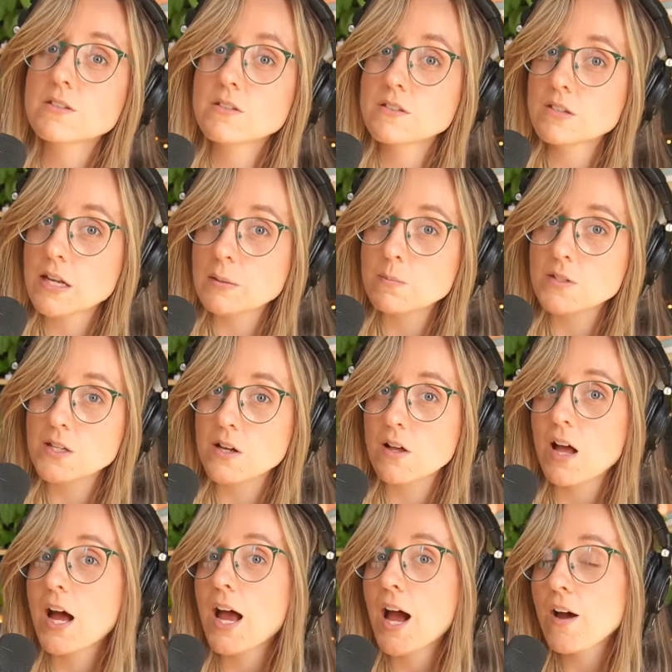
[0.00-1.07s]
Same deal.
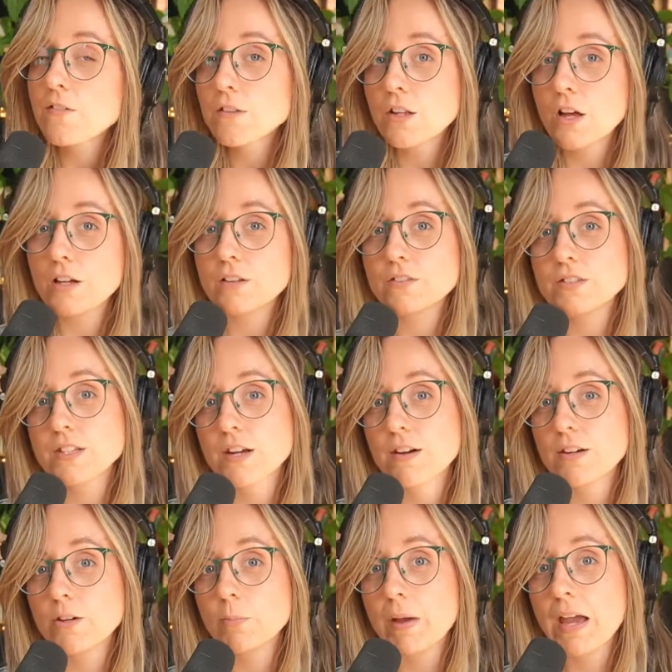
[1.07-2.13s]
I have a lot of
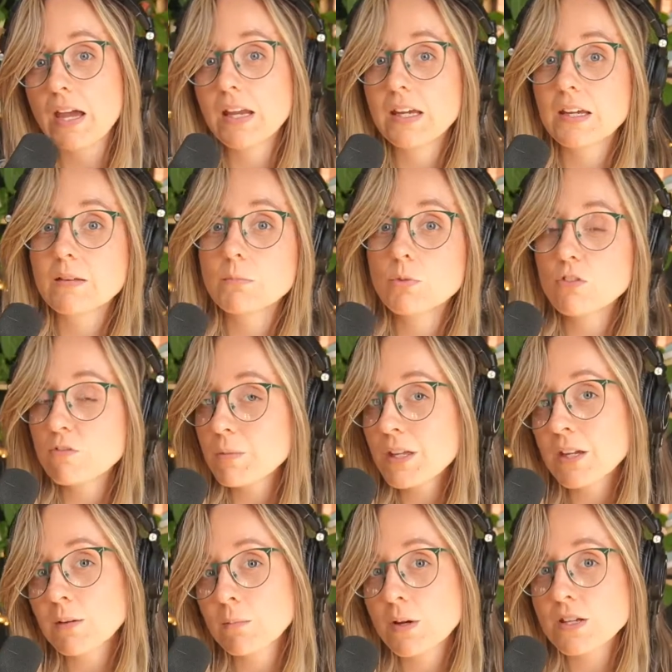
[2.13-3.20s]
stereo panning and movement
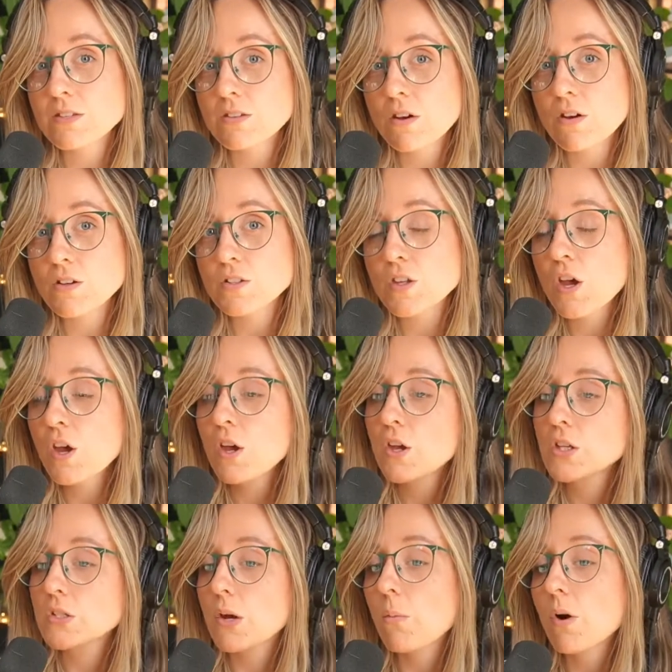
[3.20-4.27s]
in my songs,
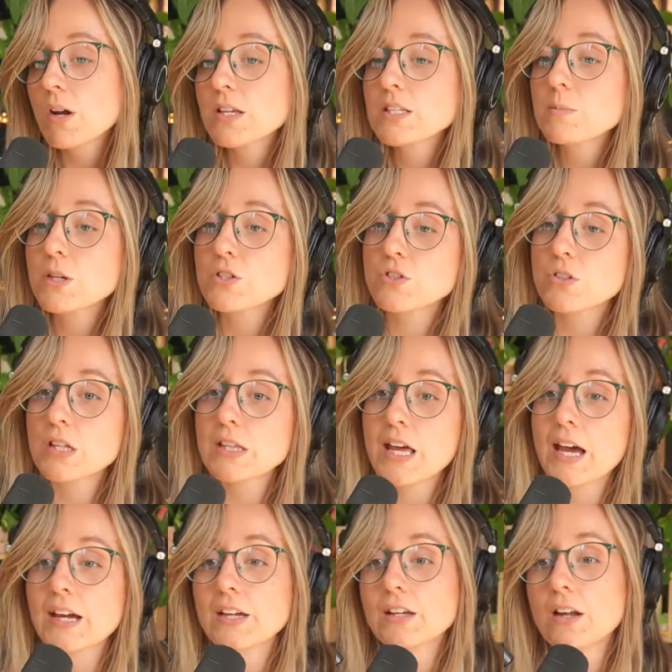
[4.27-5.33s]
so I wanted to make sure that
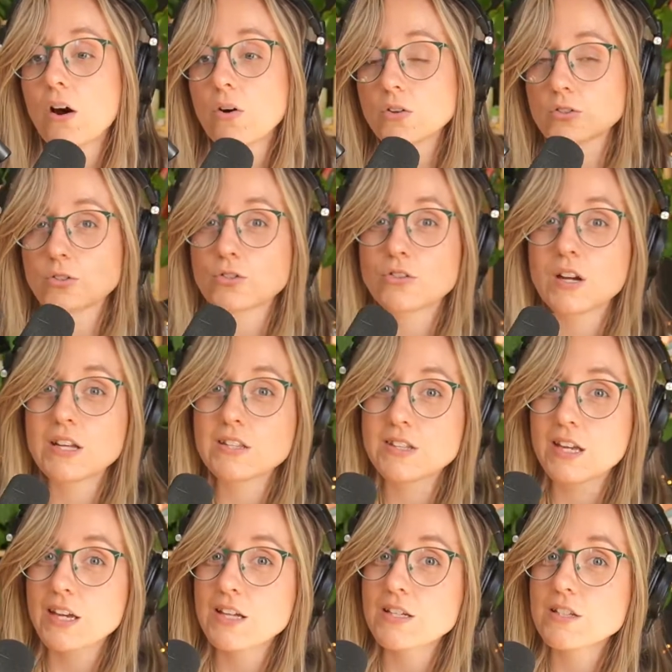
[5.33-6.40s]
that could also
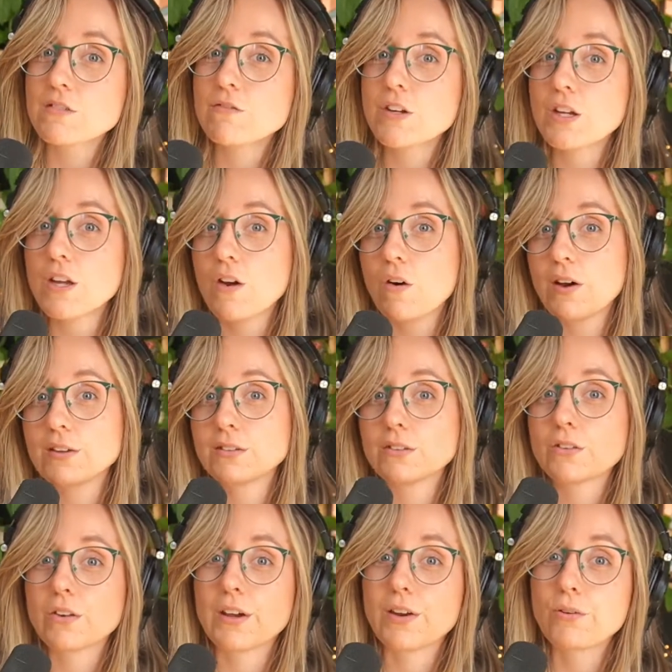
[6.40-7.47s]
translate into the video and
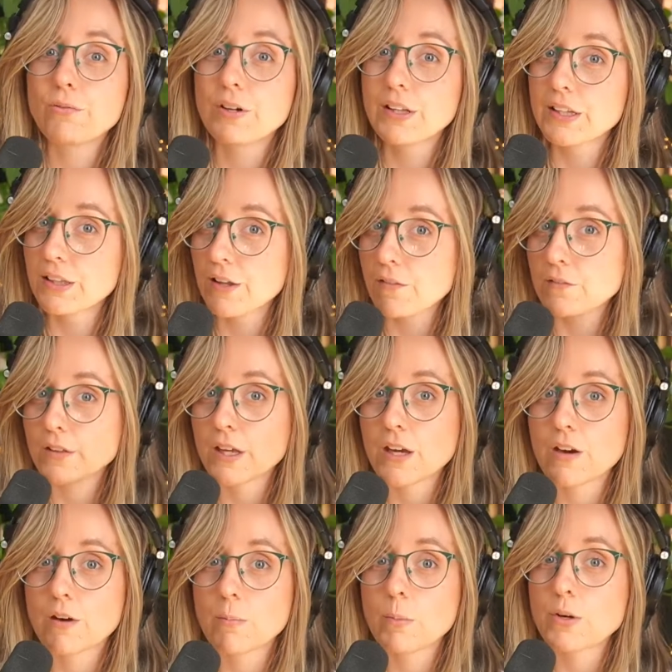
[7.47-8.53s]
create a really lovely
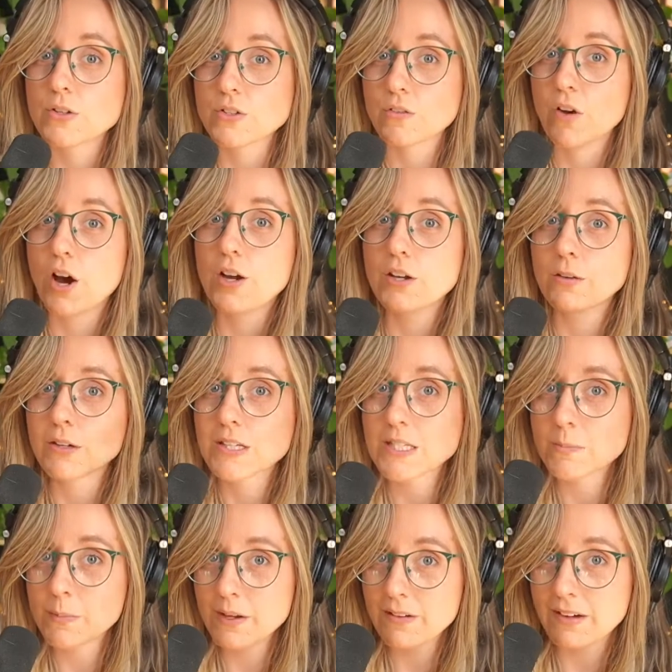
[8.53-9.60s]
immersive audio
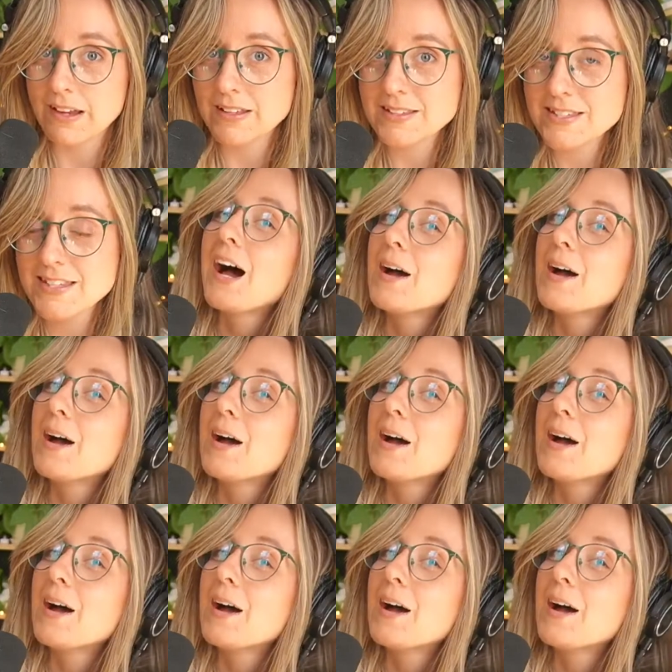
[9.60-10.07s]
experience.